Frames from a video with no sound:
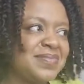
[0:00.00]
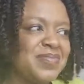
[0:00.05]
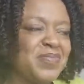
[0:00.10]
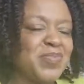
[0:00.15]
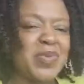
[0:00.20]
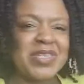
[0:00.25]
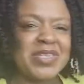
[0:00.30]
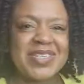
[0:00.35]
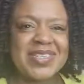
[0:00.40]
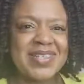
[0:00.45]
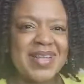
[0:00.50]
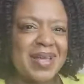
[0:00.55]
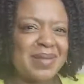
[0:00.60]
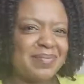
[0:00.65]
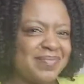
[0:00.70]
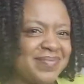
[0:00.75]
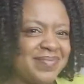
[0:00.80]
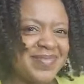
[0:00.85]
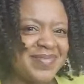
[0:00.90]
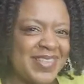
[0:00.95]
we're just like,
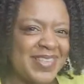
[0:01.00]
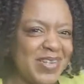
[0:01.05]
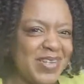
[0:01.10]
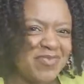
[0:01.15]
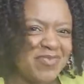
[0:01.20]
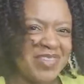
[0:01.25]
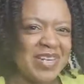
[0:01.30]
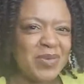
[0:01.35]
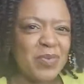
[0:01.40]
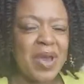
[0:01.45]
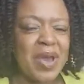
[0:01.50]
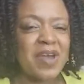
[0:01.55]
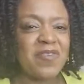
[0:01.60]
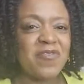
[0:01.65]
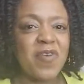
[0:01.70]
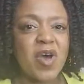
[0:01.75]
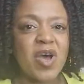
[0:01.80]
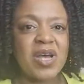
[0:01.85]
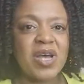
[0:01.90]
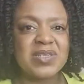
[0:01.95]
mm, didn't really work
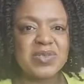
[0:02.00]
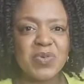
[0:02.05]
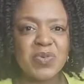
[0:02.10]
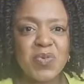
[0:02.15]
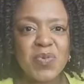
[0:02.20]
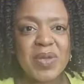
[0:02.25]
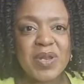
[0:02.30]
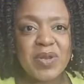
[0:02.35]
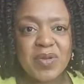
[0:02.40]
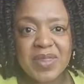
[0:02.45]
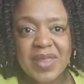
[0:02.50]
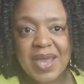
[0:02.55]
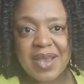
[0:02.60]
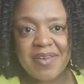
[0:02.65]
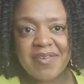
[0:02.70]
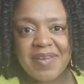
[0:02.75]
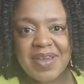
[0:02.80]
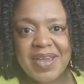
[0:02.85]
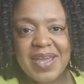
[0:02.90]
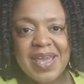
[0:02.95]
for us, or we're not that
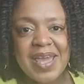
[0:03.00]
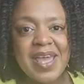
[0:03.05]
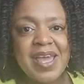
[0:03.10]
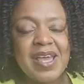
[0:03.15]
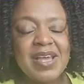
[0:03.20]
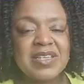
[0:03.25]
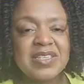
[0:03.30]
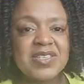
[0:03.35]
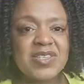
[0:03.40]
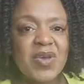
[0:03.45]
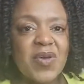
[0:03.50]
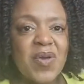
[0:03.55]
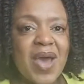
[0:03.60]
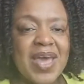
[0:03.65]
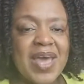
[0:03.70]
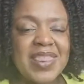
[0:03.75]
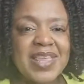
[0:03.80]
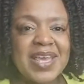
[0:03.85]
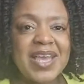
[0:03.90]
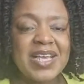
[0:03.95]
great. So I
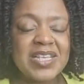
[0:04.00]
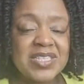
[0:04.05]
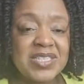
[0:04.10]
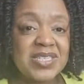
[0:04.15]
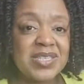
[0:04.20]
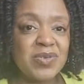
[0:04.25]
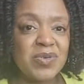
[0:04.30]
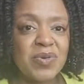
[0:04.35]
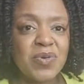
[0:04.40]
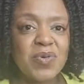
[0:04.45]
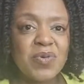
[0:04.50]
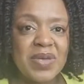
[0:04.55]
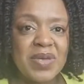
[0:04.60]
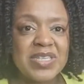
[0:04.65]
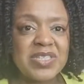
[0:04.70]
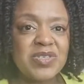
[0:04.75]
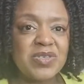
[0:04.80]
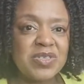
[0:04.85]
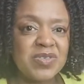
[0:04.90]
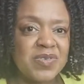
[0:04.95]
think it's still
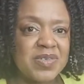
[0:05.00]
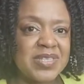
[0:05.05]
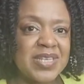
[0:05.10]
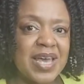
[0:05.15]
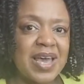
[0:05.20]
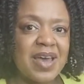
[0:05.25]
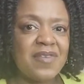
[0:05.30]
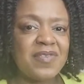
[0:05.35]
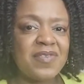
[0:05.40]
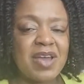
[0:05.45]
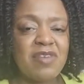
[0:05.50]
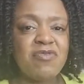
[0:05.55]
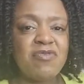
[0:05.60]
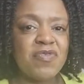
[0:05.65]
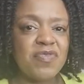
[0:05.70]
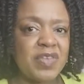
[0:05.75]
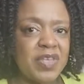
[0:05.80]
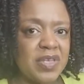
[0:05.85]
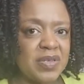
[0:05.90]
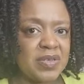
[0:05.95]
always useful to have like
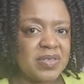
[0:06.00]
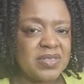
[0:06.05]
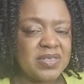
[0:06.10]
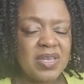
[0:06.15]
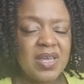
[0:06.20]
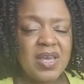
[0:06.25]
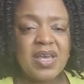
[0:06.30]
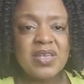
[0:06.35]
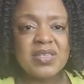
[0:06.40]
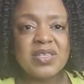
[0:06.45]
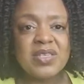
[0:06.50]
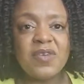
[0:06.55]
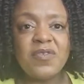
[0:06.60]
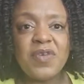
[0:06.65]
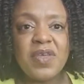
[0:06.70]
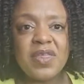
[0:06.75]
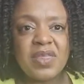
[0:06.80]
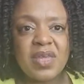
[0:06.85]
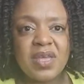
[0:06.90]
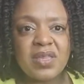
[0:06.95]
reviews. So if
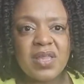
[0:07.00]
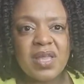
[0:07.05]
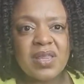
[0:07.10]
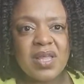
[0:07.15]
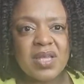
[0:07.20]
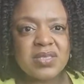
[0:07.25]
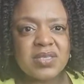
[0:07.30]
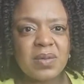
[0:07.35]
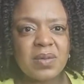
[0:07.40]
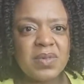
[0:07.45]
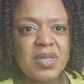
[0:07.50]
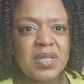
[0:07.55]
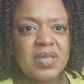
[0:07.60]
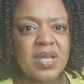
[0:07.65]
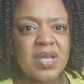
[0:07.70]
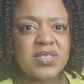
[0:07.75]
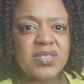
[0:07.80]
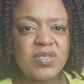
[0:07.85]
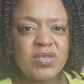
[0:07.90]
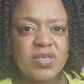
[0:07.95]
you think that that's something
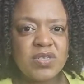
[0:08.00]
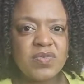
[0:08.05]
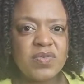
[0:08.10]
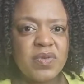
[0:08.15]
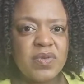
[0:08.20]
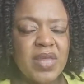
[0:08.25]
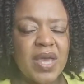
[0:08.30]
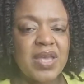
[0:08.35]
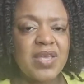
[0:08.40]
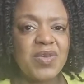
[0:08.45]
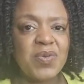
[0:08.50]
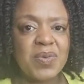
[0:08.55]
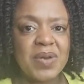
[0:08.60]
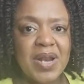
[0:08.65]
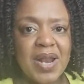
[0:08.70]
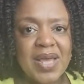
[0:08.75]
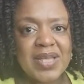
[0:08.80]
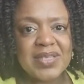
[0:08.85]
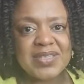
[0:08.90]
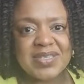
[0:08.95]
that's useful that you would
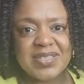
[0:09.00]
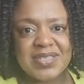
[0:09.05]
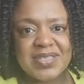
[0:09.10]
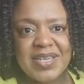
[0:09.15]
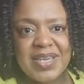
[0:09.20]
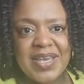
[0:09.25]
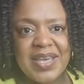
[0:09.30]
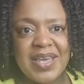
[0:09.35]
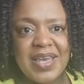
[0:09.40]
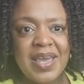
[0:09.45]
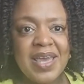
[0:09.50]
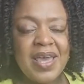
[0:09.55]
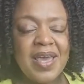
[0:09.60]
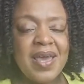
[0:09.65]
like to see,